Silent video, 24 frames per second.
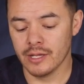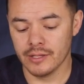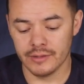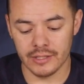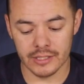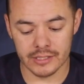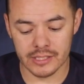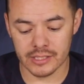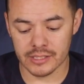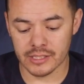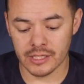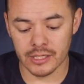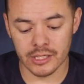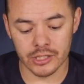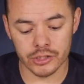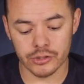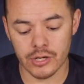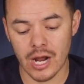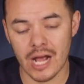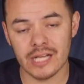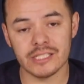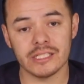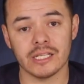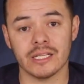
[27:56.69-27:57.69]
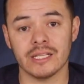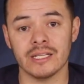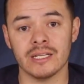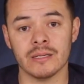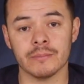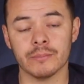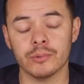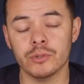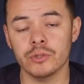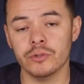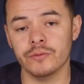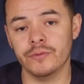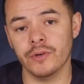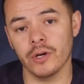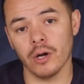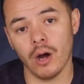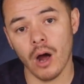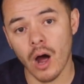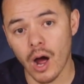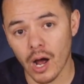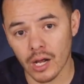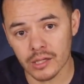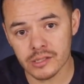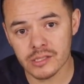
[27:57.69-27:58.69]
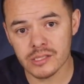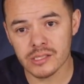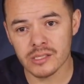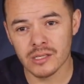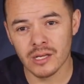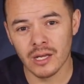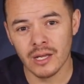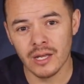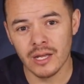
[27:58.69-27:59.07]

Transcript: This is going to drastically improve your odds